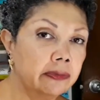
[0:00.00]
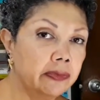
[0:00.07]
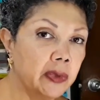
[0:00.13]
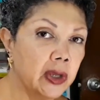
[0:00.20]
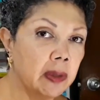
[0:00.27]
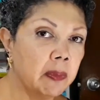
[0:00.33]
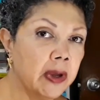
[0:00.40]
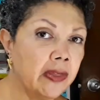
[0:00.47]

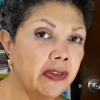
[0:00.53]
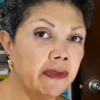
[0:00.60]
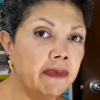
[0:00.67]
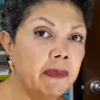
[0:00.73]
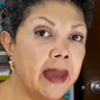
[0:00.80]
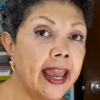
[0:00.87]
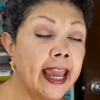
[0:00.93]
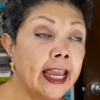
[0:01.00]
for the month of
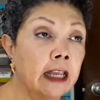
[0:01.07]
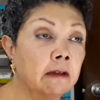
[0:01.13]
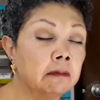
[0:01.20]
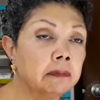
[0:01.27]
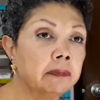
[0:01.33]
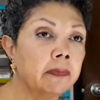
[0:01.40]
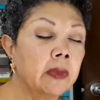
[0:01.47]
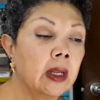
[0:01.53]
May.
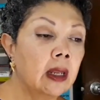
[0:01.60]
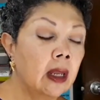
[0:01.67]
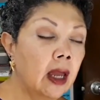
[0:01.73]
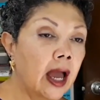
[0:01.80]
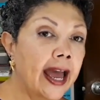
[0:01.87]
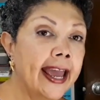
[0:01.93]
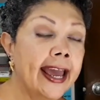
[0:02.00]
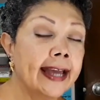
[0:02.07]

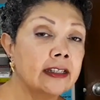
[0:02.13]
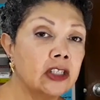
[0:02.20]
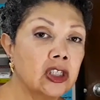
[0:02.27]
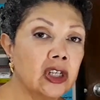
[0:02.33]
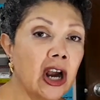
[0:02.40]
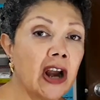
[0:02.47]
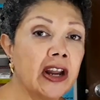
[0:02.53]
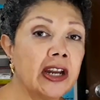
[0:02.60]
I had
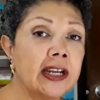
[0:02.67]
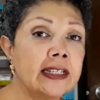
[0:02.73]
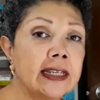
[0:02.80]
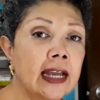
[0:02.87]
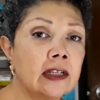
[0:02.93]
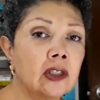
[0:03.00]
started, as I